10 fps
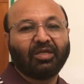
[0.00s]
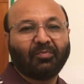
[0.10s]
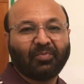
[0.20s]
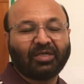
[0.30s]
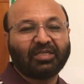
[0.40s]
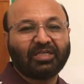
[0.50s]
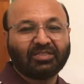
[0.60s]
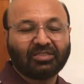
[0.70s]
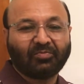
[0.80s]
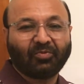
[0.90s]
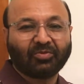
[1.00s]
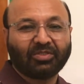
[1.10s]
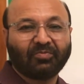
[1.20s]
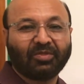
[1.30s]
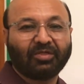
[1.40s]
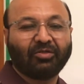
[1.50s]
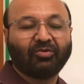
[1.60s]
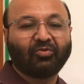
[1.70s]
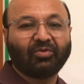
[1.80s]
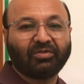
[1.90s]
But is it possible
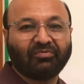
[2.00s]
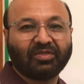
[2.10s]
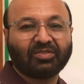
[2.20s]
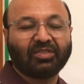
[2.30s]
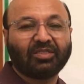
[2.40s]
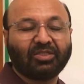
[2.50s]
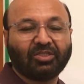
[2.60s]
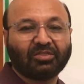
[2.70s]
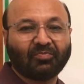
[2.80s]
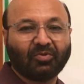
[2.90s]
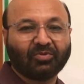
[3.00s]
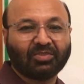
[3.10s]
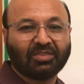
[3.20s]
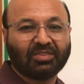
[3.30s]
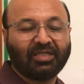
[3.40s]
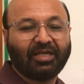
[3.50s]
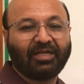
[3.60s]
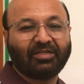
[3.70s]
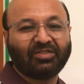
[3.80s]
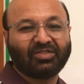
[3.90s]
to reverse this process
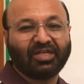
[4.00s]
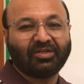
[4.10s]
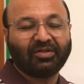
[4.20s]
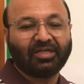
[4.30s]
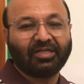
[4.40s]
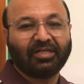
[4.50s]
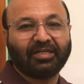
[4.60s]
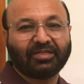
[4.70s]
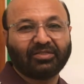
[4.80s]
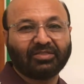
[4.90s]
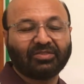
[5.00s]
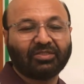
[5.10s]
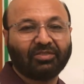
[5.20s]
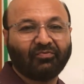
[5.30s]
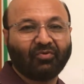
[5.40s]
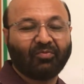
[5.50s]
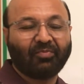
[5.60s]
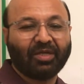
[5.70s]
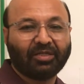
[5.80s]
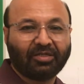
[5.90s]
and generate electricity from
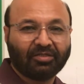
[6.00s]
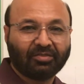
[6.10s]
magnet?